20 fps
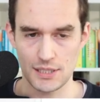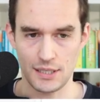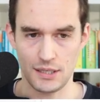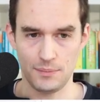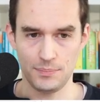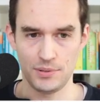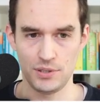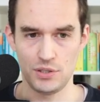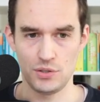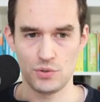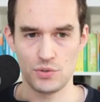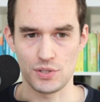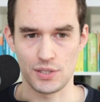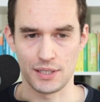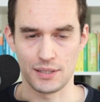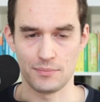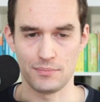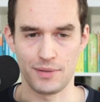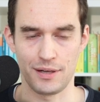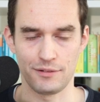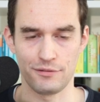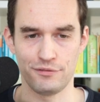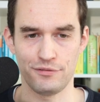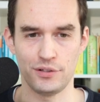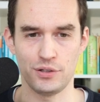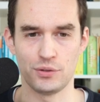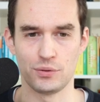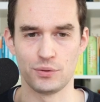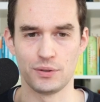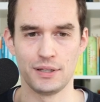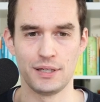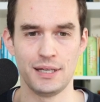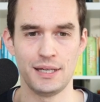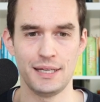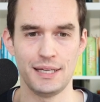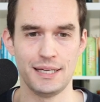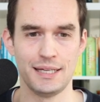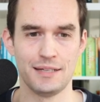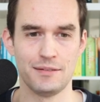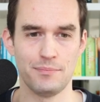stop using my phone
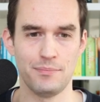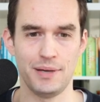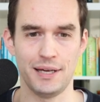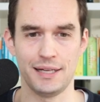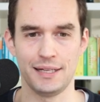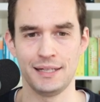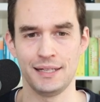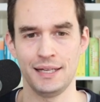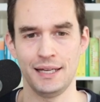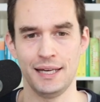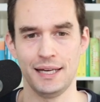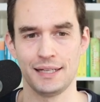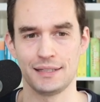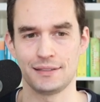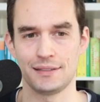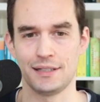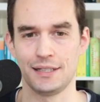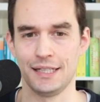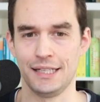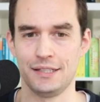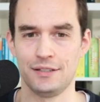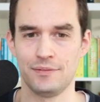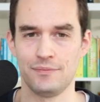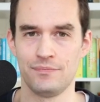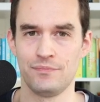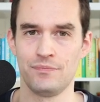in bed at night.